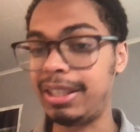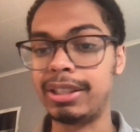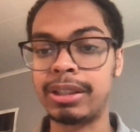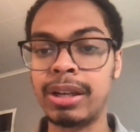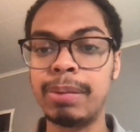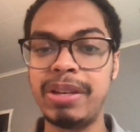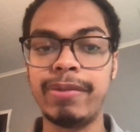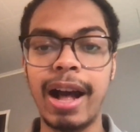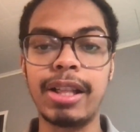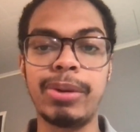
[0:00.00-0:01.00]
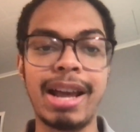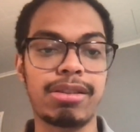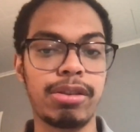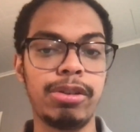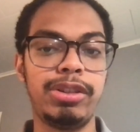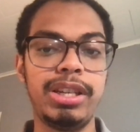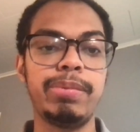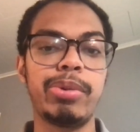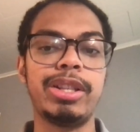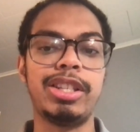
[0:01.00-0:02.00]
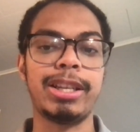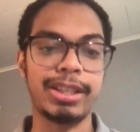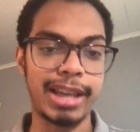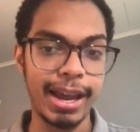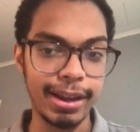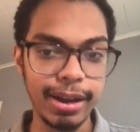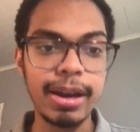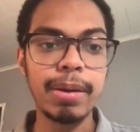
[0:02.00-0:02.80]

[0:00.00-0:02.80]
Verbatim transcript: is going to be valued at 13.6k.